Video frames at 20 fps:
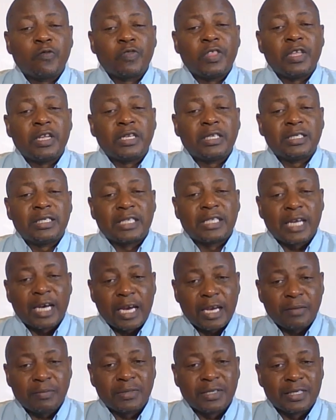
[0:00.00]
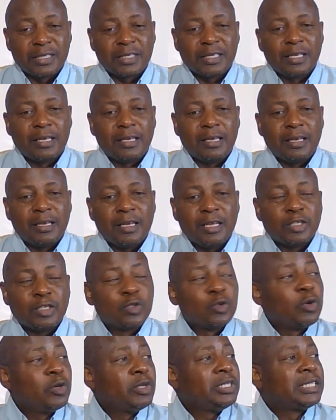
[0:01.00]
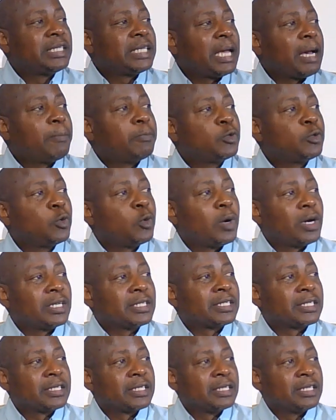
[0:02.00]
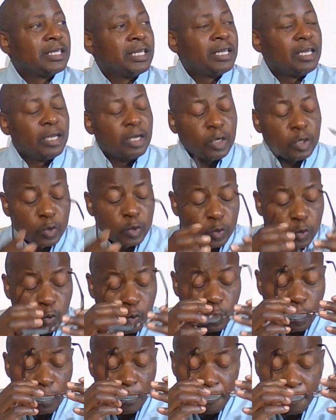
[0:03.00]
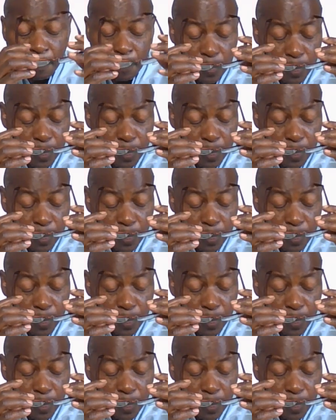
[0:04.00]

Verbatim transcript: of the times. So it's up to us to